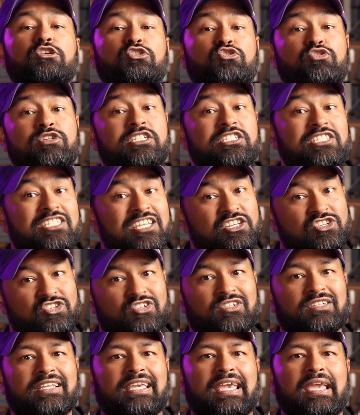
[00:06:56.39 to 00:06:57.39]

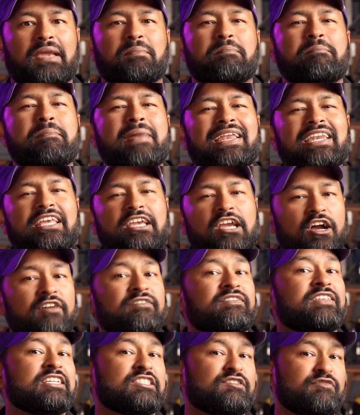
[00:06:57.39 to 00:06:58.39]
traditionally many
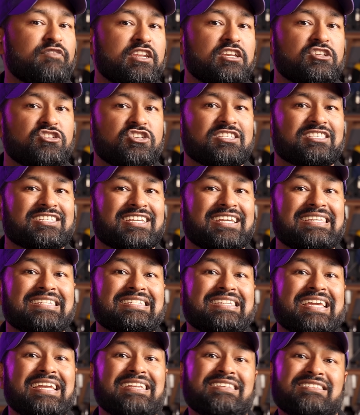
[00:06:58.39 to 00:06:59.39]
of these finishes
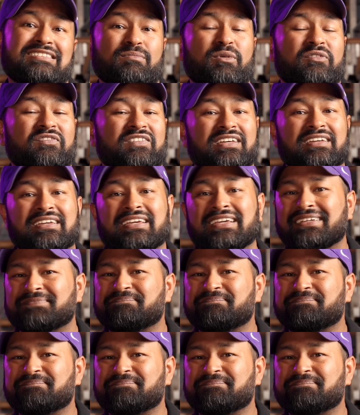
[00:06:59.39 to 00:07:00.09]
contain some of the